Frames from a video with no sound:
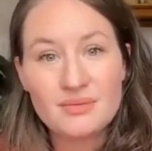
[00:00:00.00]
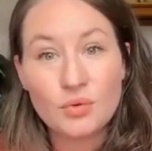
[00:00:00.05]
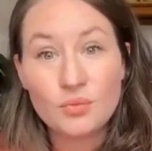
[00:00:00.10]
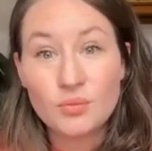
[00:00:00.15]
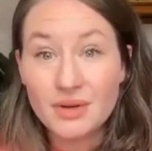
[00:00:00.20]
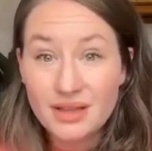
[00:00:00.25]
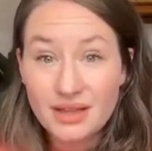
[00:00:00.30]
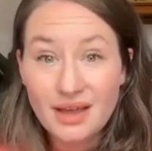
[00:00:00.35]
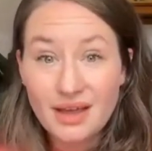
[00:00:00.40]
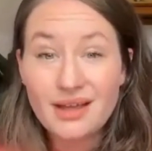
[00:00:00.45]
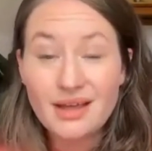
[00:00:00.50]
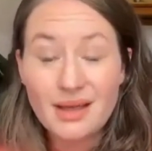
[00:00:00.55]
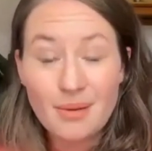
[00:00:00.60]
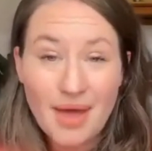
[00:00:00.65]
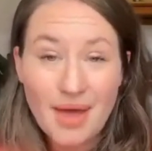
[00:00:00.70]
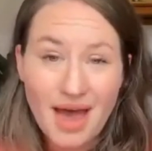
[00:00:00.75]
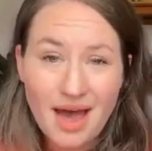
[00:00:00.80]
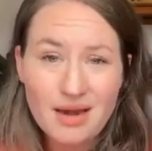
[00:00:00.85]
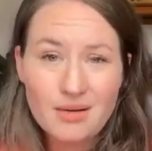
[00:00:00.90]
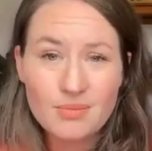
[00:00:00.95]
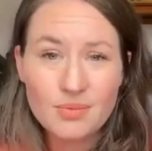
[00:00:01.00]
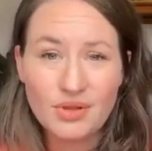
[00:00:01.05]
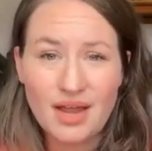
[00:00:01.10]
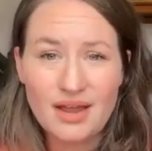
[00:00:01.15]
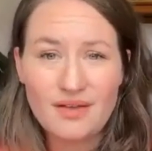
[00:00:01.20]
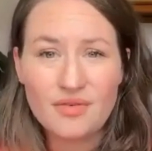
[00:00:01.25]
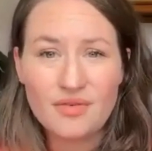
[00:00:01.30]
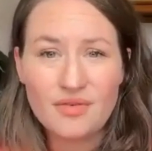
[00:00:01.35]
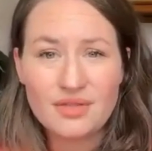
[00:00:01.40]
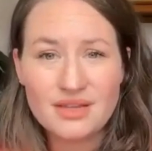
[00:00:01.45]
really a compatible
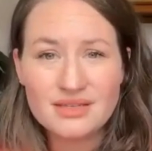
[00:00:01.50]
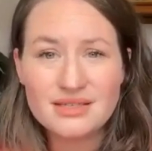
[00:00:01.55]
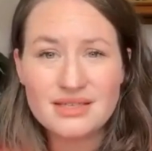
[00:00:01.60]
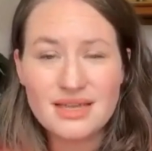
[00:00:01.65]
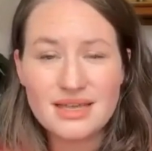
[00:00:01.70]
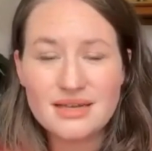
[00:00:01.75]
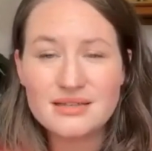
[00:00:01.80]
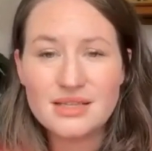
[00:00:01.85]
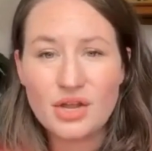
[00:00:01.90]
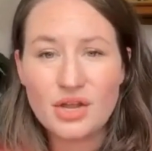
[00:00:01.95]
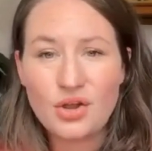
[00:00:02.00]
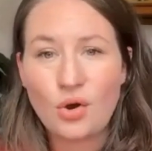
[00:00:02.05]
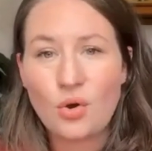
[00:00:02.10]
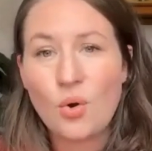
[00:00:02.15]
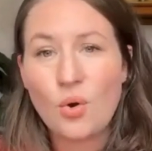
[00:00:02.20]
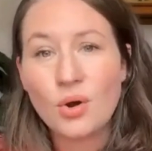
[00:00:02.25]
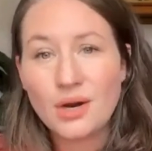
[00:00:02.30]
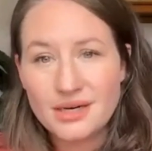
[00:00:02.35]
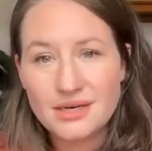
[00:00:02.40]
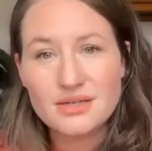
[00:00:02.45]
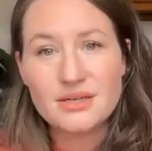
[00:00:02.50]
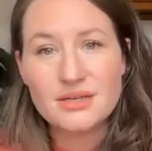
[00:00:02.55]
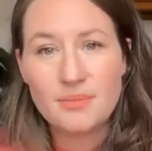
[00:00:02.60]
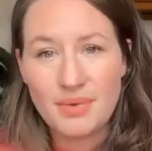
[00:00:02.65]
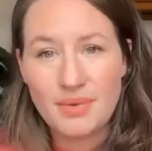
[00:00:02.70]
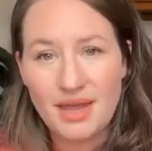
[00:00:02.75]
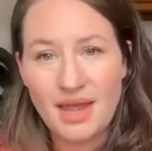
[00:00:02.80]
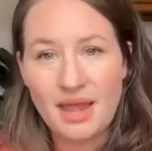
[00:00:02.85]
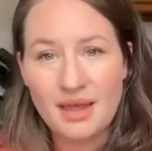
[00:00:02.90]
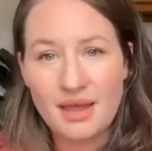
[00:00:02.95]
life, or these things that you're going to
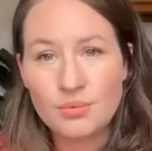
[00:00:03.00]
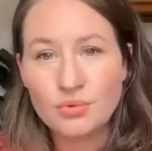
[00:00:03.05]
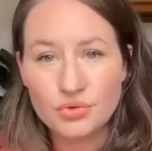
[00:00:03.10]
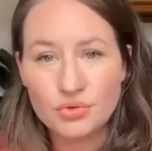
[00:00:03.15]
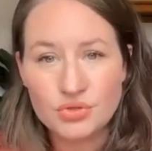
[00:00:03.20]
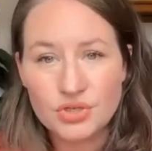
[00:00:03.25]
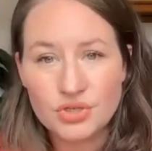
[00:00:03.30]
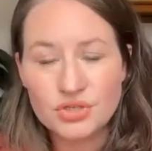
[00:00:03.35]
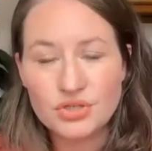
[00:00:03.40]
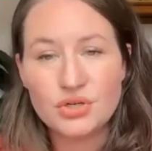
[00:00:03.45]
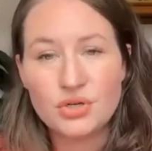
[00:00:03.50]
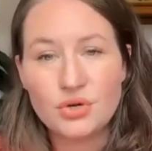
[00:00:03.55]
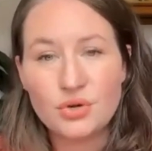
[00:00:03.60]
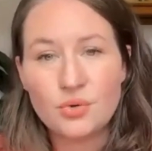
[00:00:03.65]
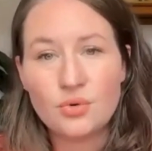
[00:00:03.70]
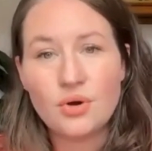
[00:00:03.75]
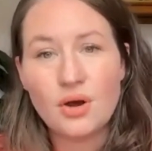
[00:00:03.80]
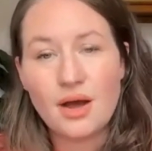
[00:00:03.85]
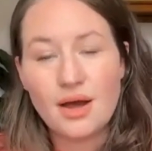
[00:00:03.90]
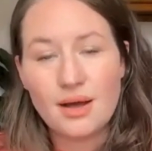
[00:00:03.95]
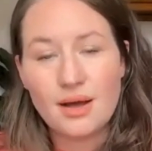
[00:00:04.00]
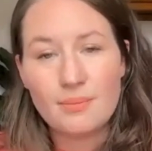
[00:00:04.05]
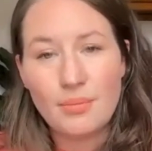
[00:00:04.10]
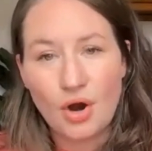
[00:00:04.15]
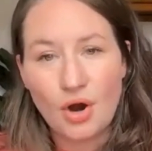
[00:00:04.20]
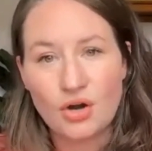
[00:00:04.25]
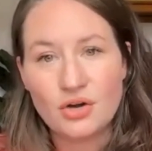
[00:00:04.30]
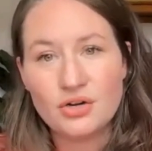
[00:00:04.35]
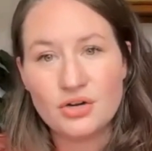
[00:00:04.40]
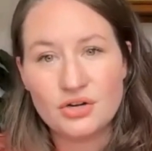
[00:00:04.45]
be able to do
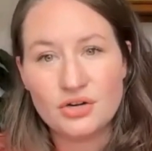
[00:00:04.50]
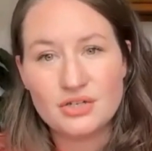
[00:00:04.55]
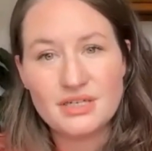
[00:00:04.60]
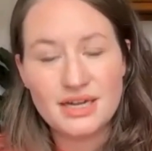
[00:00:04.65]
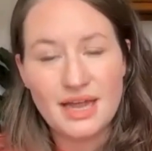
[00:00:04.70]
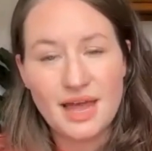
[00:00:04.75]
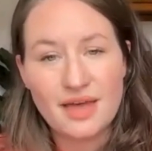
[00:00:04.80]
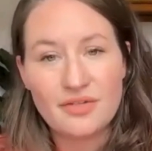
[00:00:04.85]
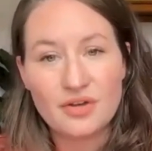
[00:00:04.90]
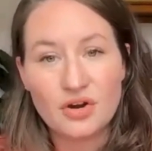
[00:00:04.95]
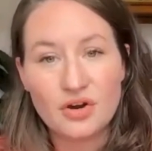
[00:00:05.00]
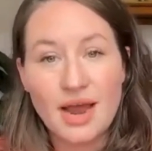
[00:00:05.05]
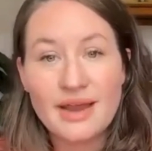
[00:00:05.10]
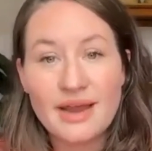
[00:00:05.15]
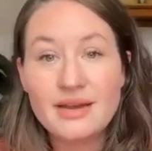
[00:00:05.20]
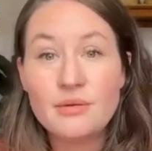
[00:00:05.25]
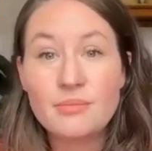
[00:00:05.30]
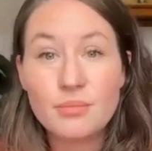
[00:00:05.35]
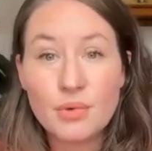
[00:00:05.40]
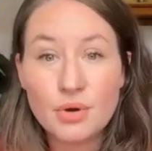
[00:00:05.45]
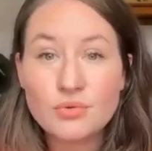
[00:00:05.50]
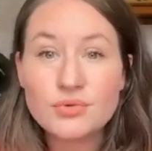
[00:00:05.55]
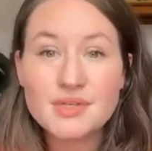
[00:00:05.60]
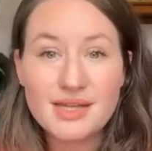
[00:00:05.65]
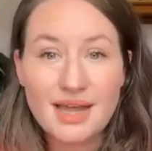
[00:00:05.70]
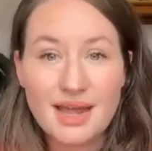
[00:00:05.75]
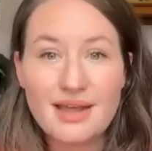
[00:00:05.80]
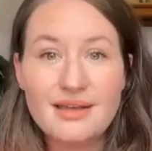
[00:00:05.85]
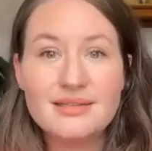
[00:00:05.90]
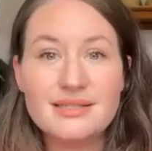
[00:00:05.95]
partnered together. And in most
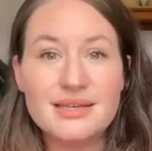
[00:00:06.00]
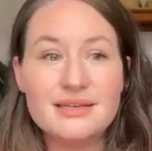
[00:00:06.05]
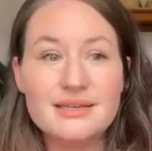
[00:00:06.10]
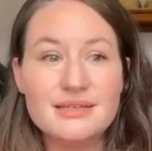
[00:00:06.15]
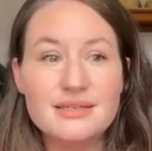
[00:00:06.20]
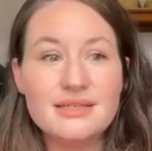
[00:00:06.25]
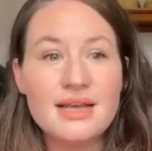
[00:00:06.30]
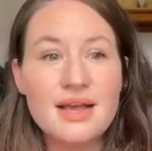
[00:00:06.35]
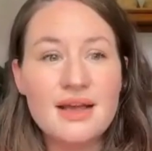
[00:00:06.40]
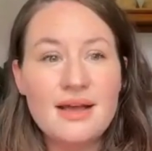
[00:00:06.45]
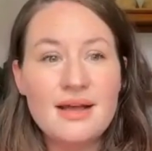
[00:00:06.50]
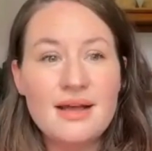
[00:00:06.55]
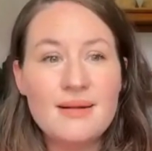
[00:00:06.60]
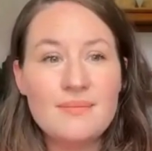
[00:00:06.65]
cases,